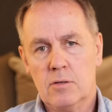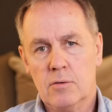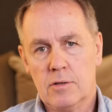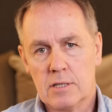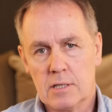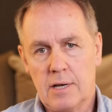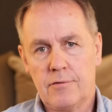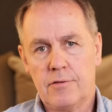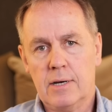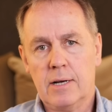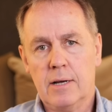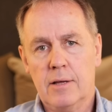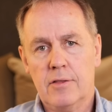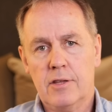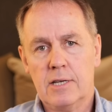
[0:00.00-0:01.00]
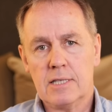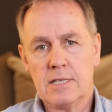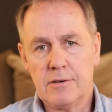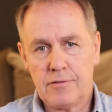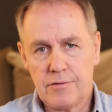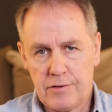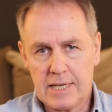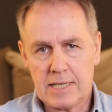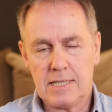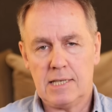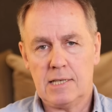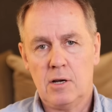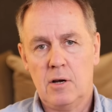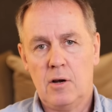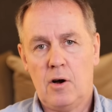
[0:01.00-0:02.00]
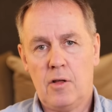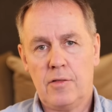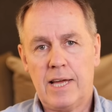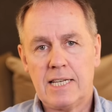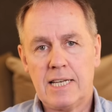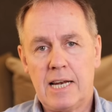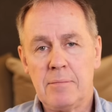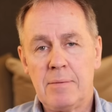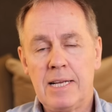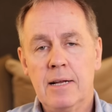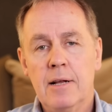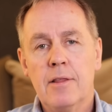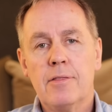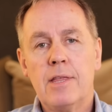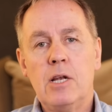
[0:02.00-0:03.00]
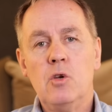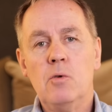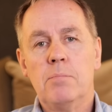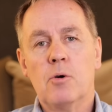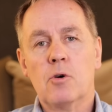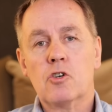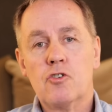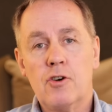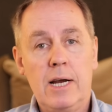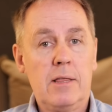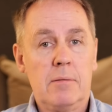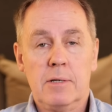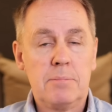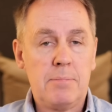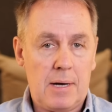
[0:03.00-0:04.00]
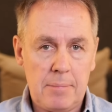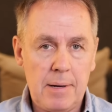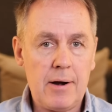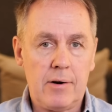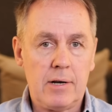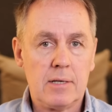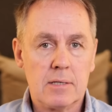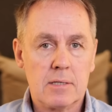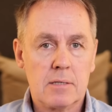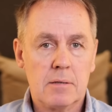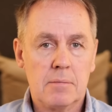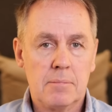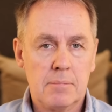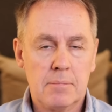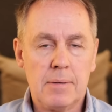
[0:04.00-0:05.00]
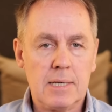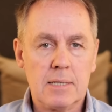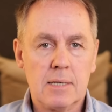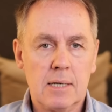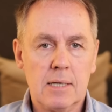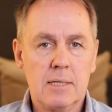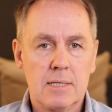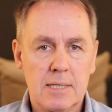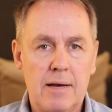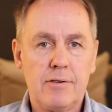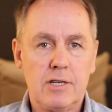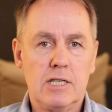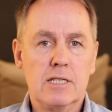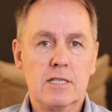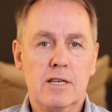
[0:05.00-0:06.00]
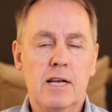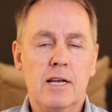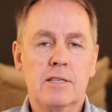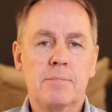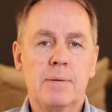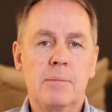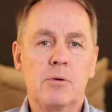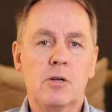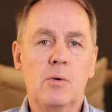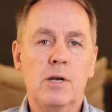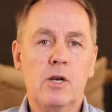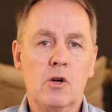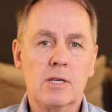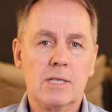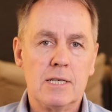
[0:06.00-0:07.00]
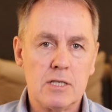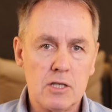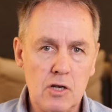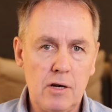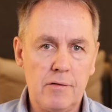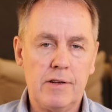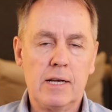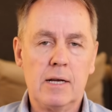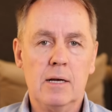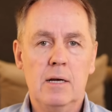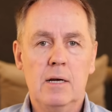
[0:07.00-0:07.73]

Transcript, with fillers: to the suffering that is inflicted on that enemy, then you portray them as barbarians basically as savages, as people who are not deserving